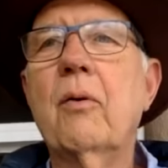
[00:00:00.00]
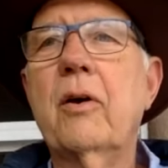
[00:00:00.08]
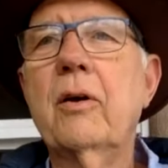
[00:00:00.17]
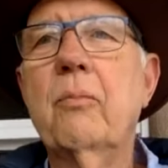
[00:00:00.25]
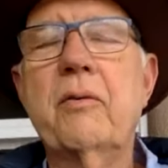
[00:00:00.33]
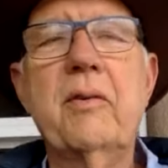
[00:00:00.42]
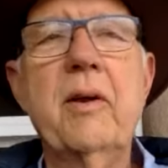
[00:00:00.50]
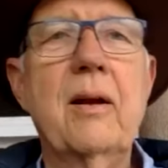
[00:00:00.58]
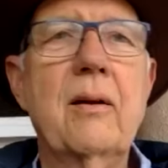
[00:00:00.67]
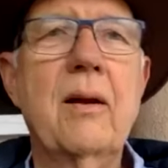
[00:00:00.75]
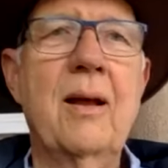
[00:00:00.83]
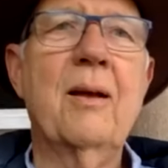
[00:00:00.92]
Good, we've done
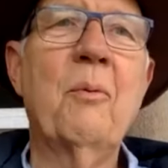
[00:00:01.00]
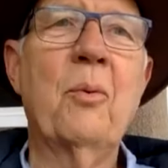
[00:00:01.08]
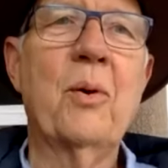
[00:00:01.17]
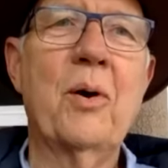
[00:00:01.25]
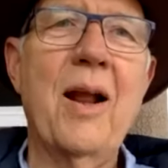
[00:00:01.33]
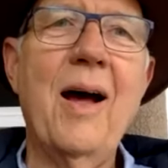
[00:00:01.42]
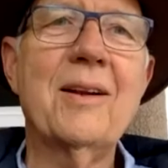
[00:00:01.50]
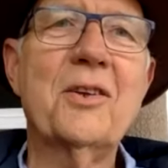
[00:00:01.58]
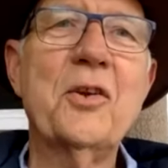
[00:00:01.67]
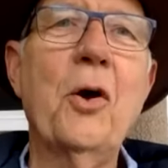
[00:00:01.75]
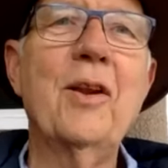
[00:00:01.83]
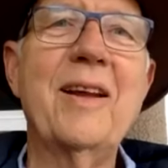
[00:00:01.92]
it. We're
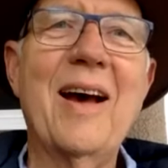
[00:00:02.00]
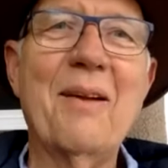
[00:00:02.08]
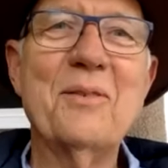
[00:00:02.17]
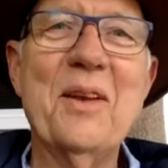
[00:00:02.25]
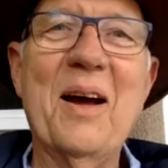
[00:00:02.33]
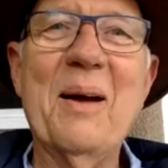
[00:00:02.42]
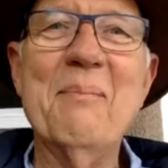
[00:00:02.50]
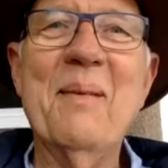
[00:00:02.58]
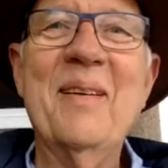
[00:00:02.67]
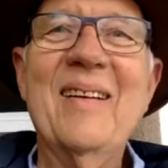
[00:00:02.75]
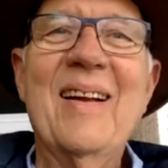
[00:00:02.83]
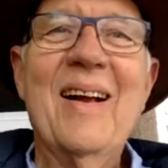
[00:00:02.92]
not totally out of
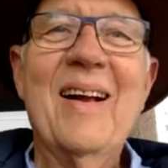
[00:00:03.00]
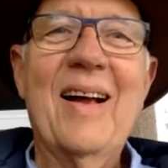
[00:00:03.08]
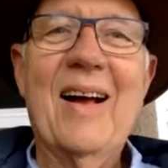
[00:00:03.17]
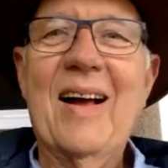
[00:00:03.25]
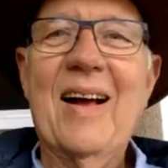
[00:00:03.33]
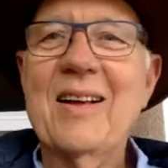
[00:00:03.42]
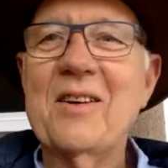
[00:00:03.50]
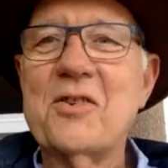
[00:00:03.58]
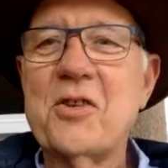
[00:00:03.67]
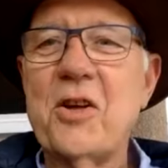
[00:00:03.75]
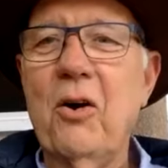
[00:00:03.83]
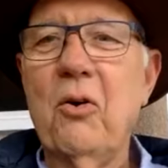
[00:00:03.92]
time.
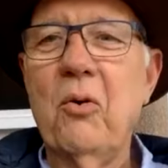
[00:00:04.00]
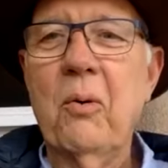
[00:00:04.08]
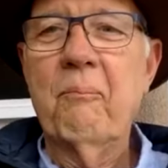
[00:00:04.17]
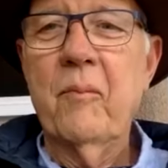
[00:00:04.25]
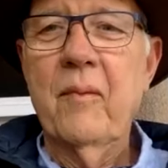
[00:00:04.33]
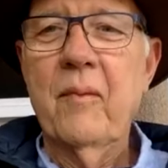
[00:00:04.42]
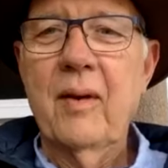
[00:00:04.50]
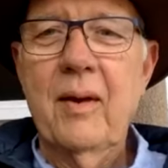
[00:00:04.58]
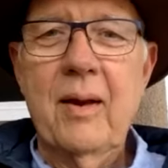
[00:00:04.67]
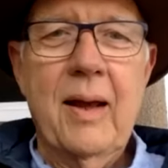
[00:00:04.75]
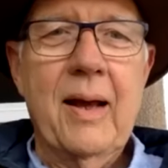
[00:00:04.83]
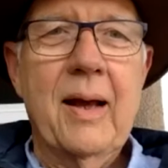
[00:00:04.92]
So
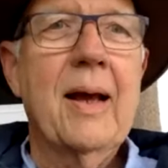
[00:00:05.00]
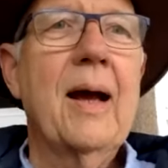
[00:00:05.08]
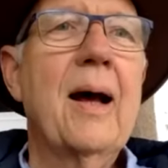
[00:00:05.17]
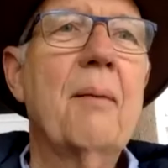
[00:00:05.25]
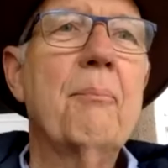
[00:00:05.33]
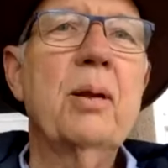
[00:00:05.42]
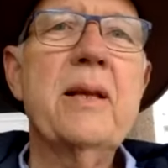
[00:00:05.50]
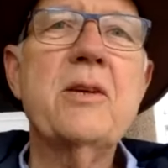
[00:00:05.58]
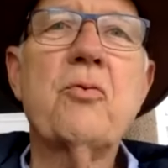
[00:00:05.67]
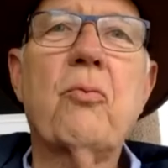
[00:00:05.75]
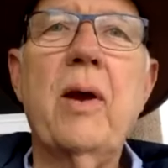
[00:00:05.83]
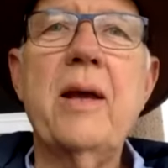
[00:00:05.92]

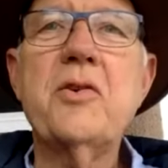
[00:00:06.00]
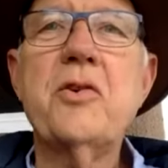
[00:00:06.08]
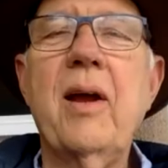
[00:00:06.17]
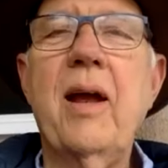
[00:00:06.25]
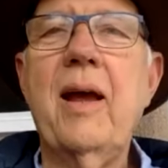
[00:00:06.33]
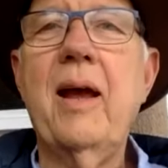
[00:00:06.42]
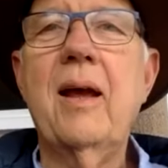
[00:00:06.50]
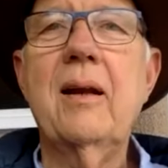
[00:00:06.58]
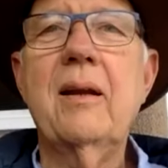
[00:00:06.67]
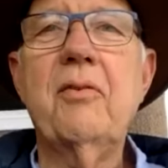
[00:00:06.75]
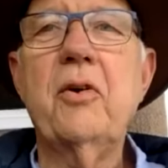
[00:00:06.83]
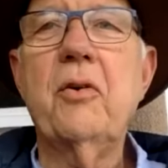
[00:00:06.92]
please raise your
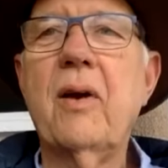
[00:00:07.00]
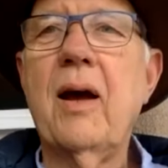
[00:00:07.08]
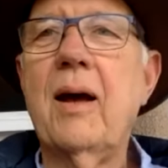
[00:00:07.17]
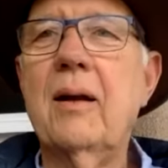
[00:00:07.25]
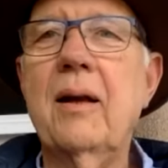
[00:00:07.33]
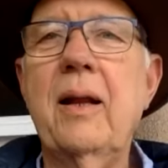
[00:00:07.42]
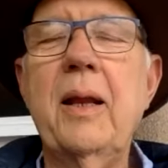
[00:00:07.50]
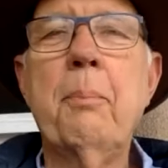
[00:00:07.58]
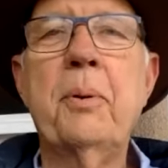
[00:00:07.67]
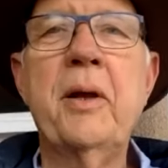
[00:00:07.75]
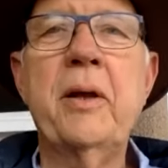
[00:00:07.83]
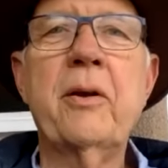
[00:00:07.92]
hand if you've got any
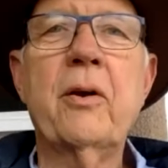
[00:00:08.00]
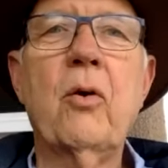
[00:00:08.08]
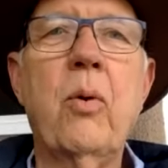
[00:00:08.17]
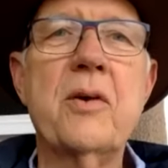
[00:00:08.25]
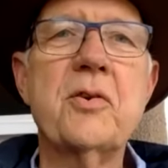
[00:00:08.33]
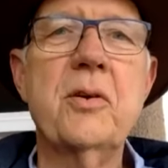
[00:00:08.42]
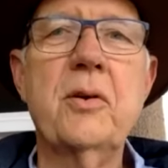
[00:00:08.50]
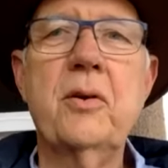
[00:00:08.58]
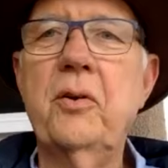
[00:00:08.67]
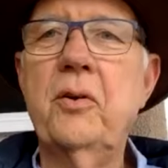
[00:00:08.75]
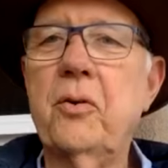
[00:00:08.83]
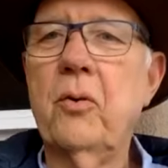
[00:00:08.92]
particular
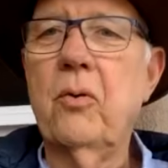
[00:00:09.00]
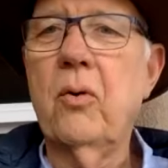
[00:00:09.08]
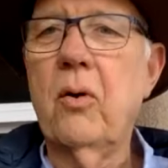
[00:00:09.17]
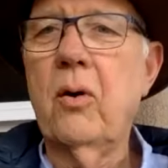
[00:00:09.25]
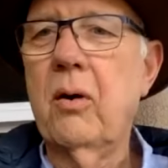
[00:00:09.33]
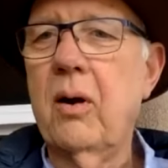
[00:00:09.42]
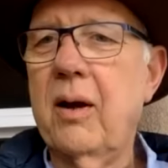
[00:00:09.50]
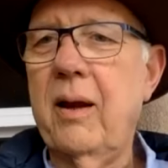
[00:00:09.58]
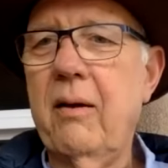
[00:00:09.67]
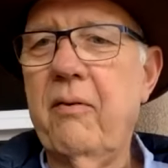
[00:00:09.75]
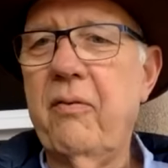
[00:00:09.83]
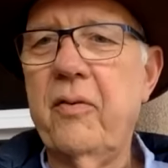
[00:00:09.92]
questions, or
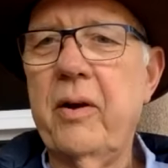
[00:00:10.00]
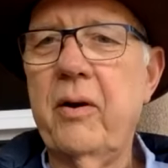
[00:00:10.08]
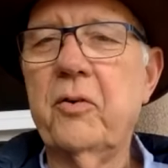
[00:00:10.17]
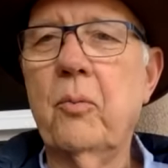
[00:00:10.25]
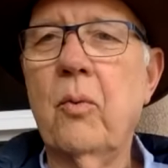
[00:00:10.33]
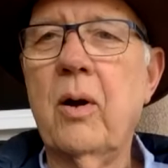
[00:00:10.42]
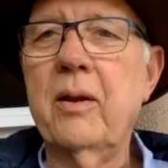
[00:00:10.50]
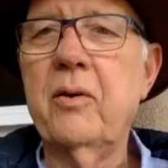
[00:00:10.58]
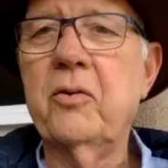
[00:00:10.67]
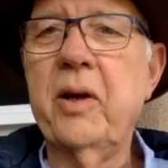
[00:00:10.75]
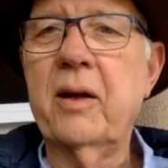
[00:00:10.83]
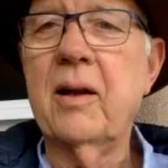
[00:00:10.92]
if there's one of
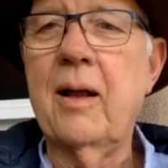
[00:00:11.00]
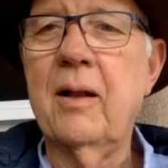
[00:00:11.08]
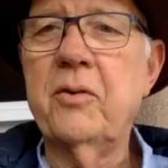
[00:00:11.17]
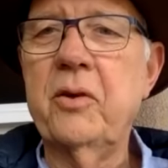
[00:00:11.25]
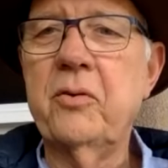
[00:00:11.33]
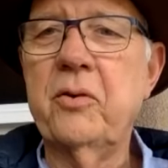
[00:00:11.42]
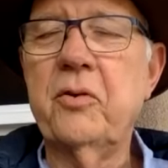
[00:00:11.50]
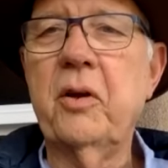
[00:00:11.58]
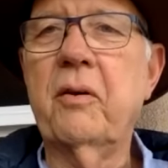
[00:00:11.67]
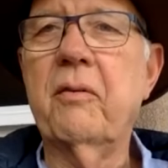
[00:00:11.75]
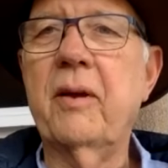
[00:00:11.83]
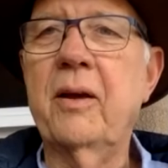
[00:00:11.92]
these technologies that's
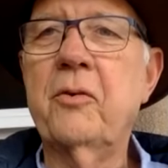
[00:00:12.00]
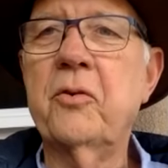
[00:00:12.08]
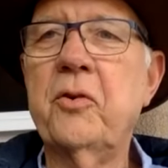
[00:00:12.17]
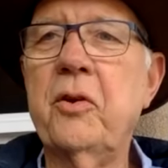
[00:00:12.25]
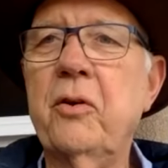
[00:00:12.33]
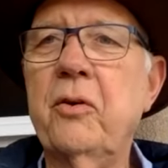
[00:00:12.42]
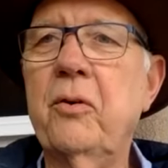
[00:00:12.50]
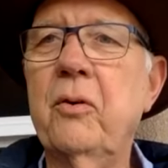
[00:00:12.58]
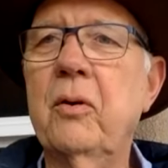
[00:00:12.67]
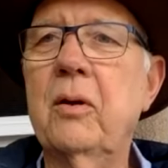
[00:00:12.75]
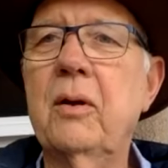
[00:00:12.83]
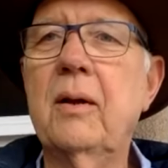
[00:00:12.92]
interest to you.